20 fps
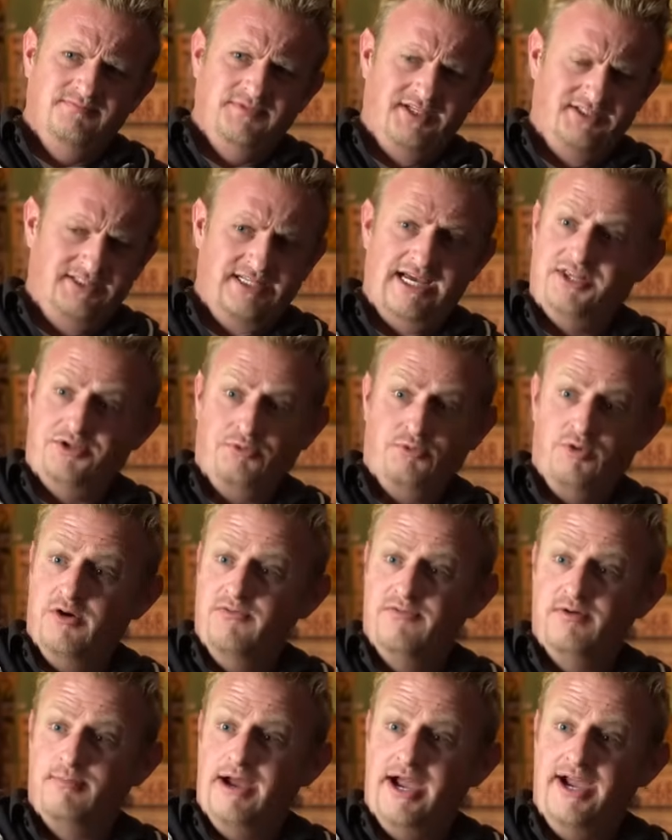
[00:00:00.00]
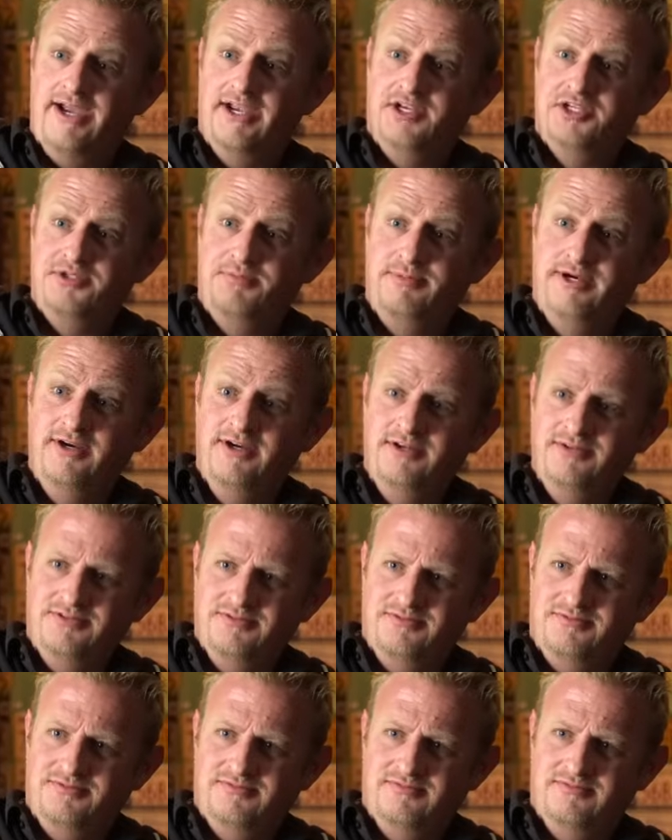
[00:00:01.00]
Is that the Rover buying
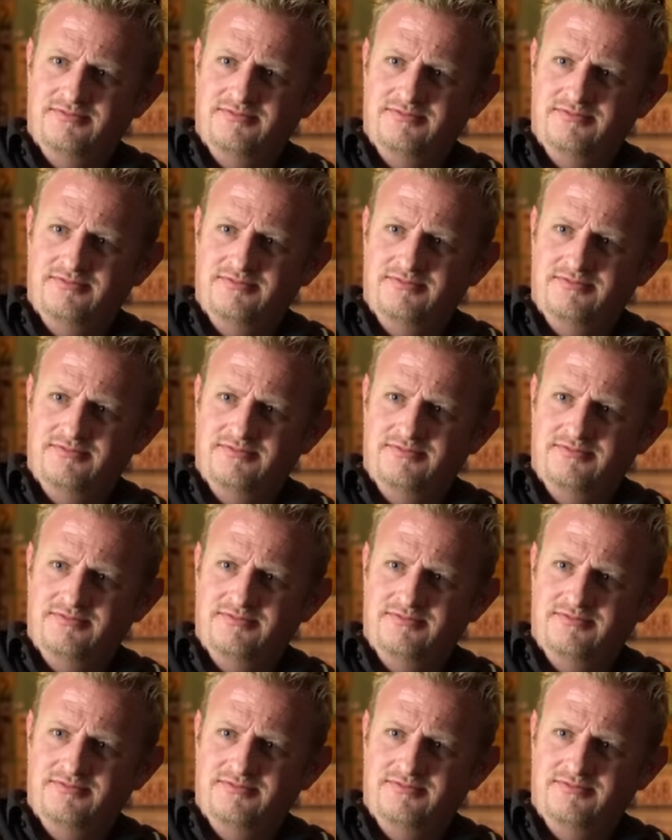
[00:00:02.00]
experience?